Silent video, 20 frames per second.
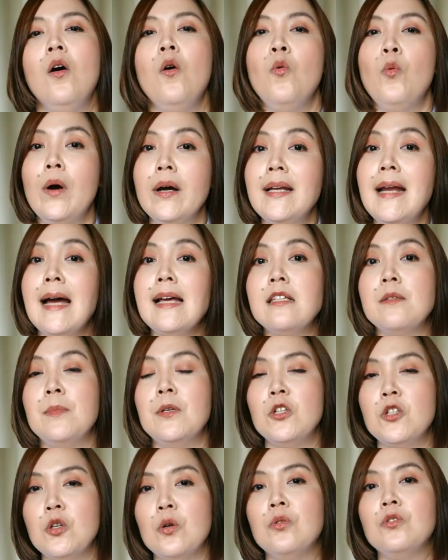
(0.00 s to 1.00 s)
What has
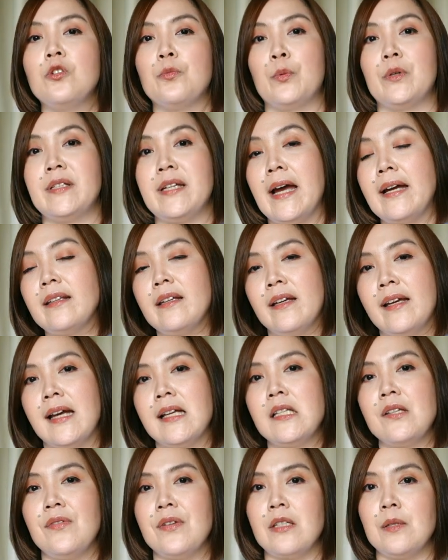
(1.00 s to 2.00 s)
been shown to protect
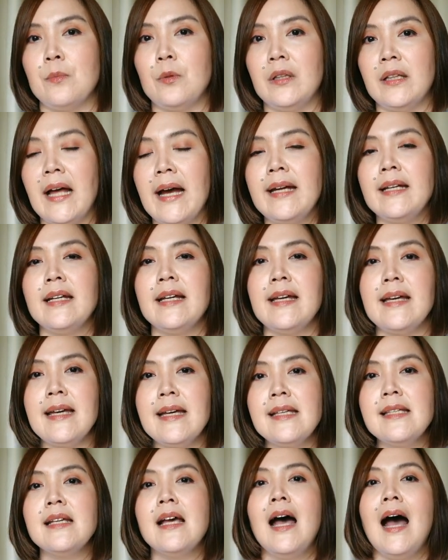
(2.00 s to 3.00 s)
against visible light
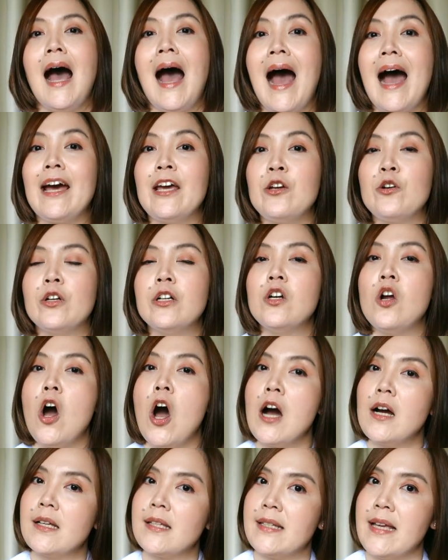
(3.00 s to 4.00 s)
is iron
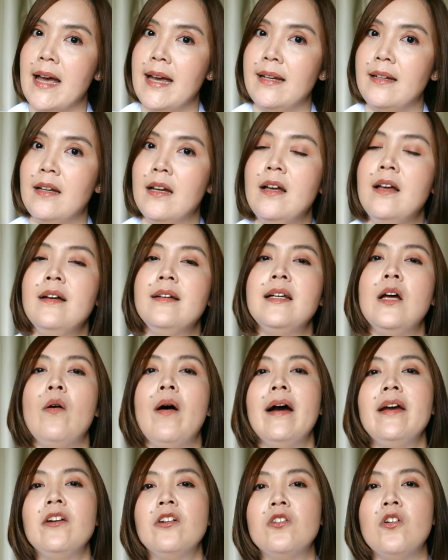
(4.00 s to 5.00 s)
oxide. Now,
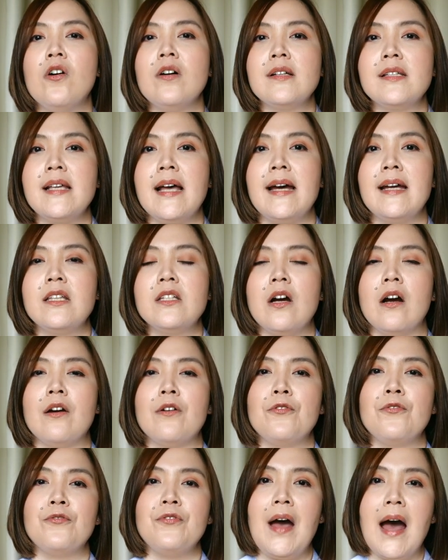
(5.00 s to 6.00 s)
iron oxides are
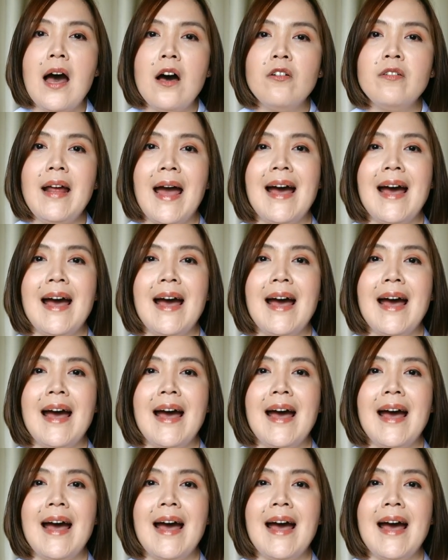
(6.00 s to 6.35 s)
found